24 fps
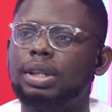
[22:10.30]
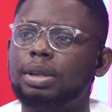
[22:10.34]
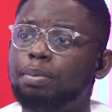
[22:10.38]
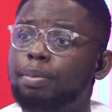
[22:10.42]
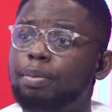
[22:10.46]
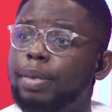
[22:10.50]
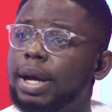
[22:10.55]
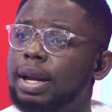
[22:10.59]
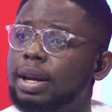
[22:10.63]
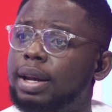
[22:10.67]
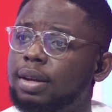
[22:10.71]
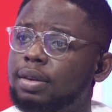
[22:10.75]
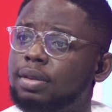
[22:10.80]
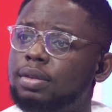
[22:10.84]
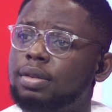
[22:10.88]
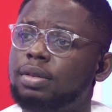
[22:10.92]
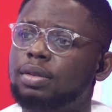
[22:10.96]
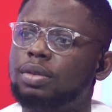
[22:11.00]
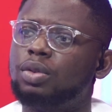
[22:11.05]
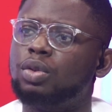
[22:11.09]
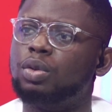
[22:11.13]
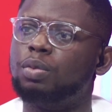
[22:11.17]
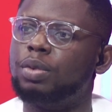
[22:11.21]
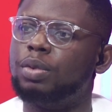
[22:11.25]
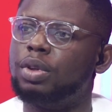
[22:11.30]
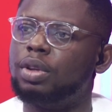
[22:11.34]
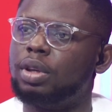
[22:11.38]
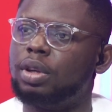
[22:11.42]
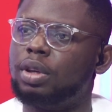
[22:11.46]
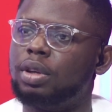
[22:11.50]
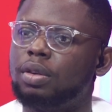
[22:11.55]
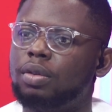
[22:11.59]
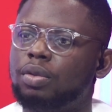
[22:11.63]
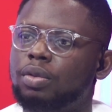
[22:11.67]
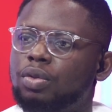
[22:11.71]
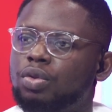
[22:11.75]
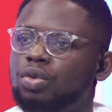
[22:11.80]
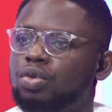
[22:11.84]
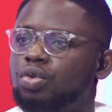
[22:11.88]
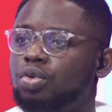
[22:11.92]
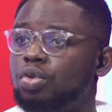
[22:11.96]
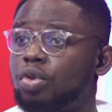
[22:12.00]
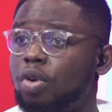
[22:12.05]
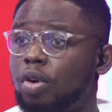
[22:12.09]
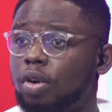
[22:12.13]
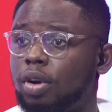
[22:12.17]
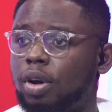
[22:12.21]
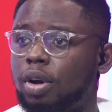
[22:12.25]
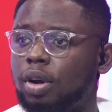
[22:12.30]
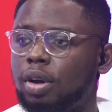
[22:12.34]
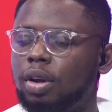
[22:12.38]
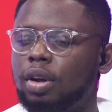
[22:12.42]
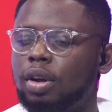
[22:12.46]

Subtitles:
balance to be struck,